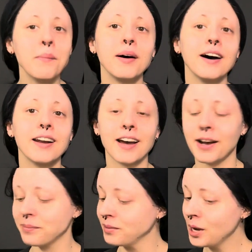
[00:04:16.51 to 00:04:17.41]
But
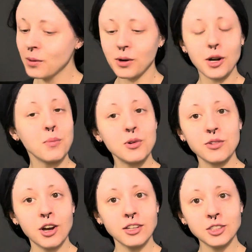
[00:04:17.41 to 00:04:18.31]
we're going to move
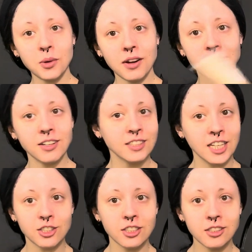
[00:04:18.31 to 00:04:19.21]
on to our
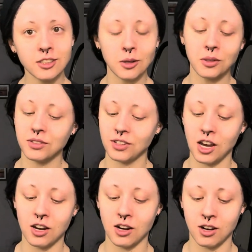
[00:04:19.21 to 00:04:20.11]
foundation. So we've
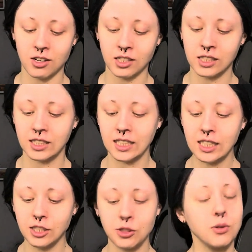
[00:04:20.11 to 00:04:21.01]
got our
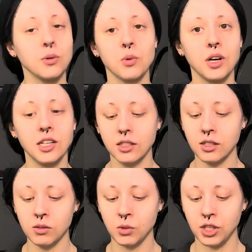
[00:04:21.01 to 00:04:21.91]
Clinique
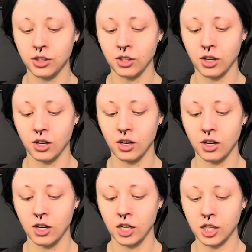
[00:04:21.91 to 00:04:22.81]
2-in-1 with
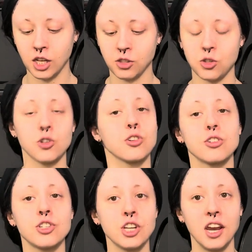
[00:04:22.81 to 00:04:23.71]
our
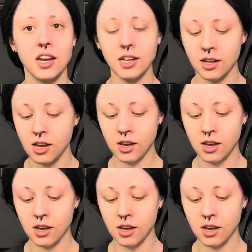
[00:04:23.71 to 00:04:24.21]
Custard shade.